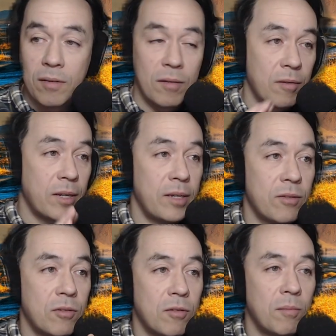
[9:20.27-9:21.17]
Okay,
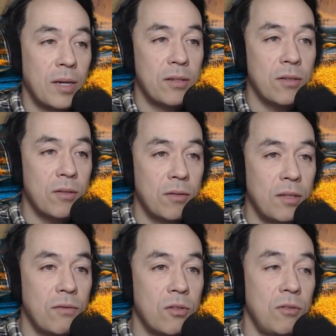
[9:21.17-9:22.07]
so my sister
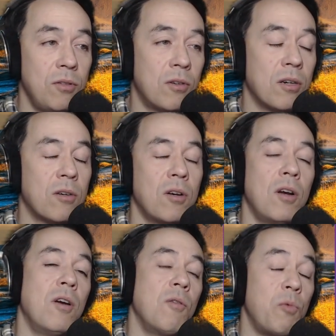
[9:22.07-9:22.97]
lives in New York,
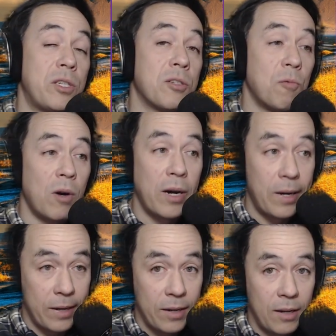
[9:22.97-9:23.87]
which is
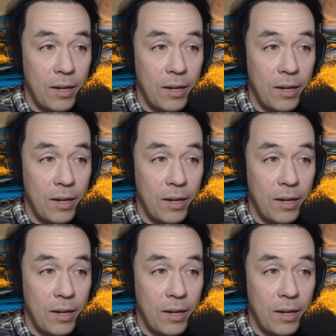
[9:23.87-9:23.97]
why